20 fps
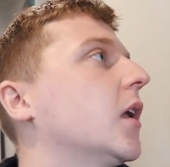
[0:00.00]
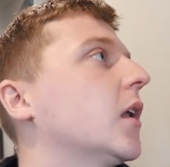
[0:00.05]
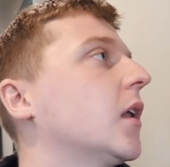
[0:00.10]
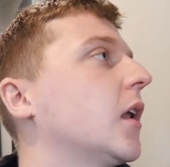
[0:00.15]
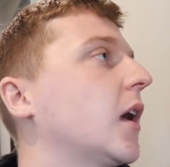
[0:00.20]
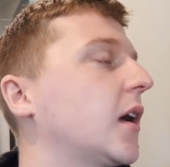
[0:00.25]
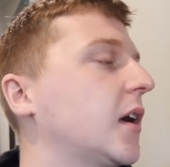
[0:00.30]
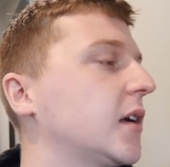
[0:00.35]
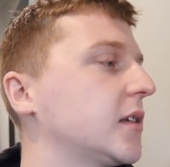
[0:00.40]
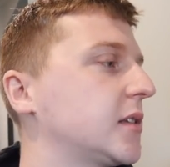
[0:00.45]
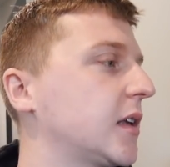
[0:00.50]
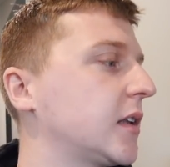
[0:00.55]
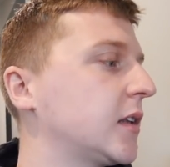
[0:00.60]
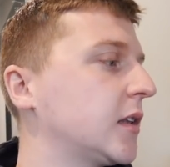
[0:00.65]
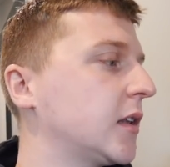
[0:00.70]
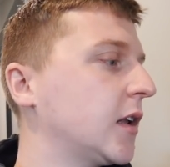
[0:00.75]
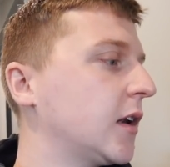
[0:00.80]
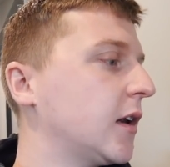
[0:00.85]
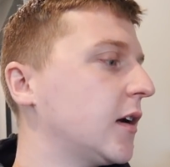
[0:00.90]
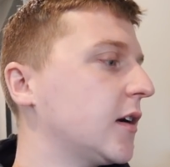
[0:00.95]
Like I said
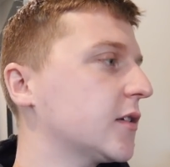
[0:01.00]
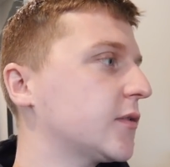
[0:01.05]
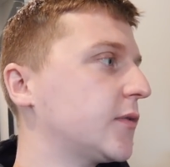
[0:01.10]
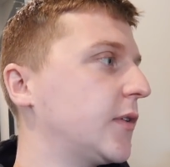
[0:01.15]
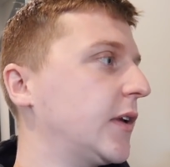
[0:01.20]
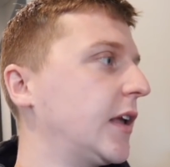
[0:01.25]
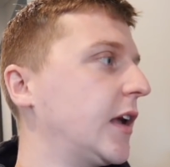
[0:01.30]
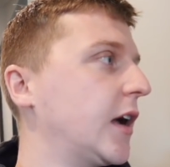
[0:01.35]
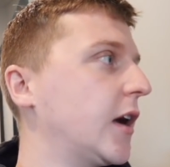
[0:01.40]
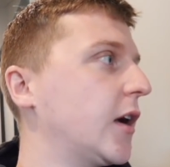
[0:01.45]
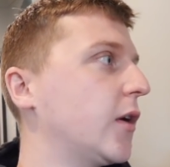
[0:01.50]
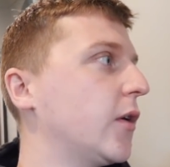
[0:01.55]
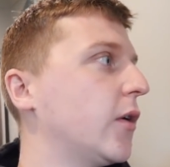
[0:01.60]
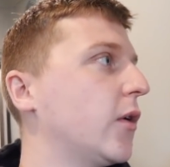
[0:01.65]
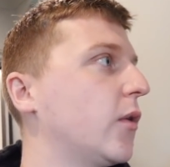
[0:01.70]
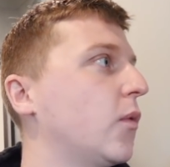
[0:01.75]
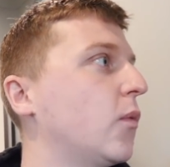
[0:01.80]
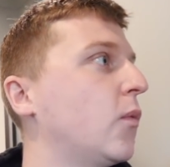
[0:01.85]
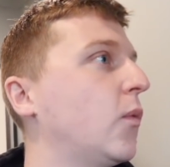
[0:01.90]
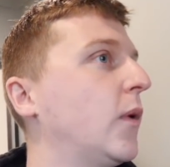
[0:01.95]
in the last video,
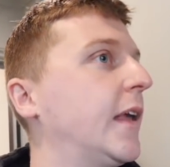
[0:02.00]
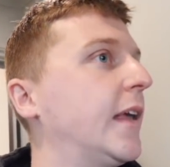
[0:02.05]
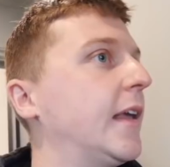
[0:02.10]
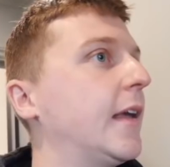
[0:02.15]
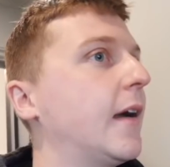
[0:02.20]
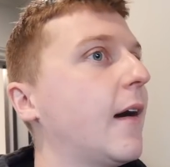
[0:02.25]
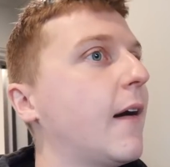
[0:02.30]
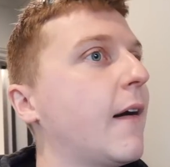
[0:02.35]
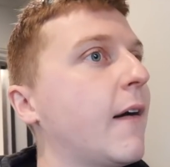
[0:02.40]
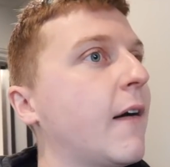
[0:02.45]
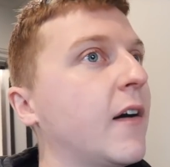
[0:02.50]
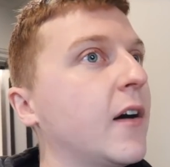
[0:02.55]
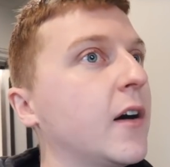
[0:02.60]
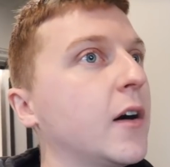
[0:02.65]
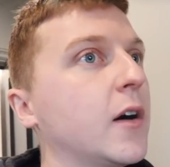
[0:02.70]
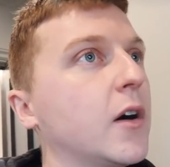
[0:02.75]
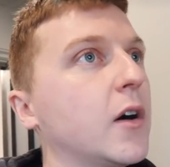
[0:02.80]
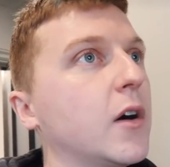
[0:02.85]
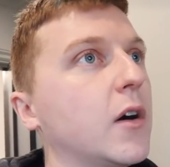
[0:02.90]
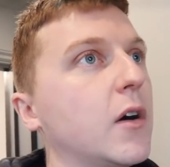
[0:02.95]
we
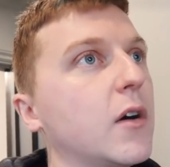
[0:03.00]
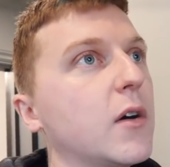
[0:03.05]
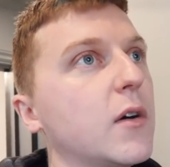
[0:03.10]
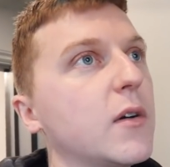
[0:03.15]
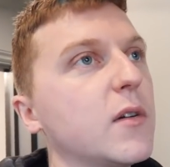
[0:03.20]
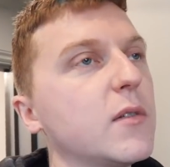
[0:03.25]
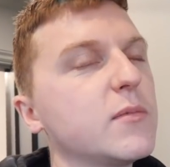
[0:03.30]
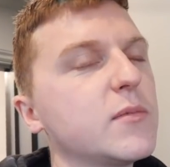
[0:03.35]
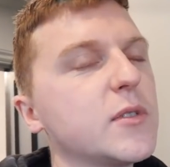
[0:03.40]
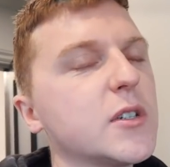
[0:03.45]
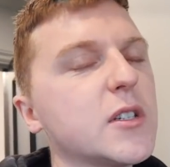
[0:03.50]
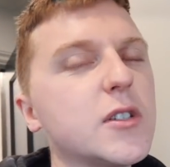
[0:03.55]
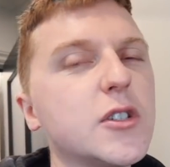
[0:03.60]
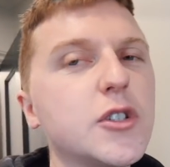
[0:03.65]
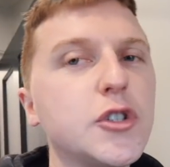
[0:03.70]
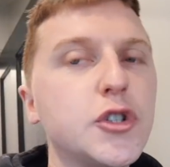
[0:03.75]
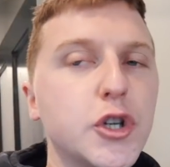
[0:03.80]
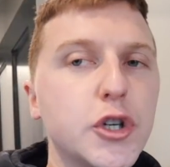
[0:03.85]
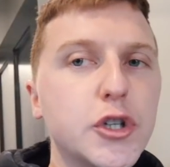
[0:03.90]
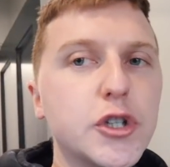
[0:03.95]
are just
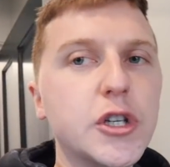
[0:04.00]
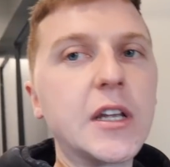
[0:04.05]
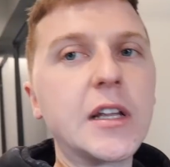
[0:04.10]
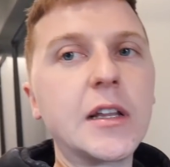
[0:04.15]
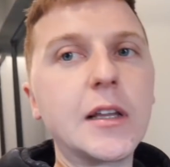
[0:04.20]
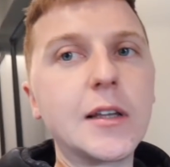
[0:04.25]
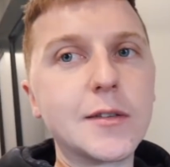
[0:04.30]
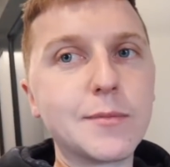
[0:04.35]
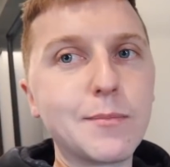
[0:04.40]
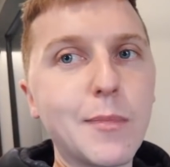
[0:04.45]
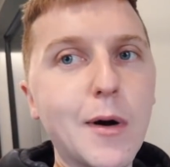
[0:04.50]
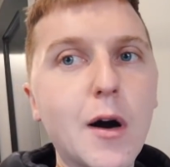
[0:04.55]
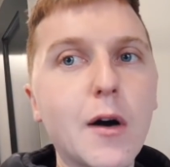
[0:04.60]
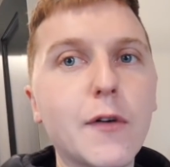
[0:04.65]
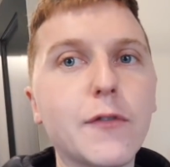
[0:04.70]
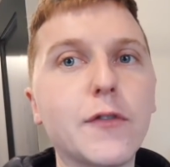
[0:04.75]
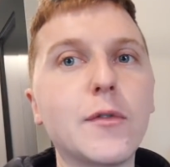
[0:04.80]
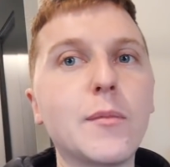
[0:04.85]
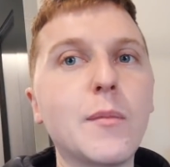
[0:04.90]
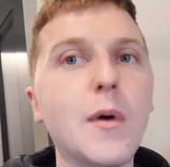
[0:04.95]
zhuzhing this
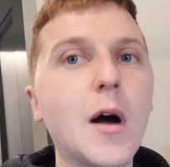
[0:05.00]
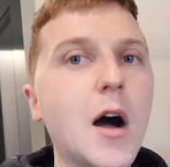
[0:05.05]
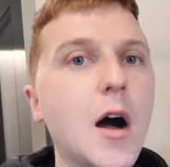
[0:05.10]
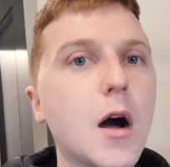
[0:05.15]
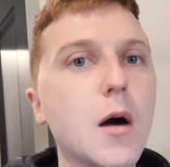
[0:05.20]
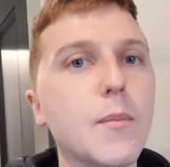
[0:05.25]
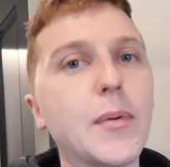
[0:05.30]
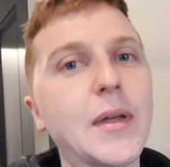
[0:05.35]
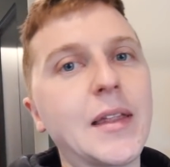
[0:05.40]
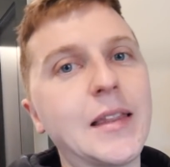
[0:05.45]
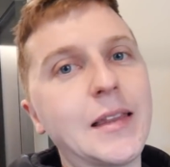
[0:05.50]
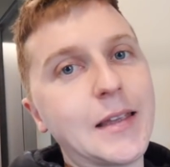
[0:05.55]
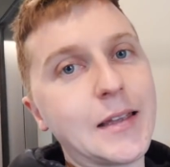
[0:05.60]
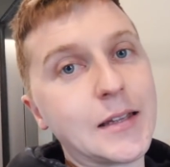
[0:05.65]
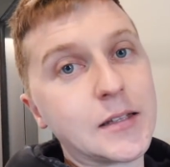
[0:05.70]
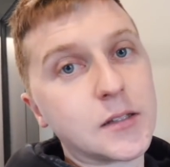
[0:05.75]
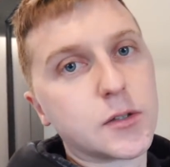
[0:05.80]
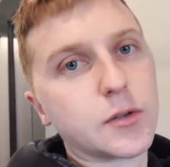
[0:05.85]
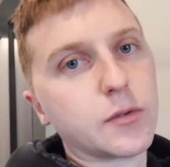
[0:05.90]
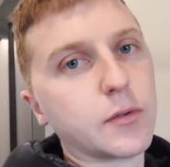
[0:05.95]
bathroom up in the
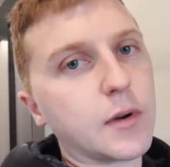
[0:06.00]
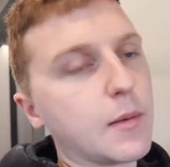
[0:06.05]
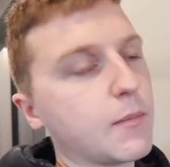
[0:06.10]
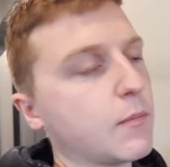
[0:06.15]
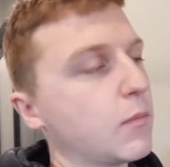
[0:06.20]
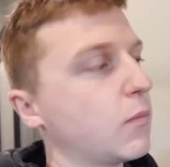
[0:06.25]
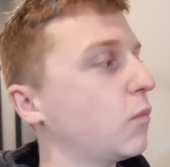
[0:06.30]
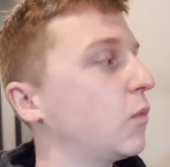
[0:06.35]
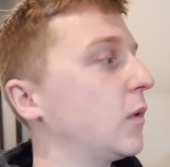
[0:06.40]
interim.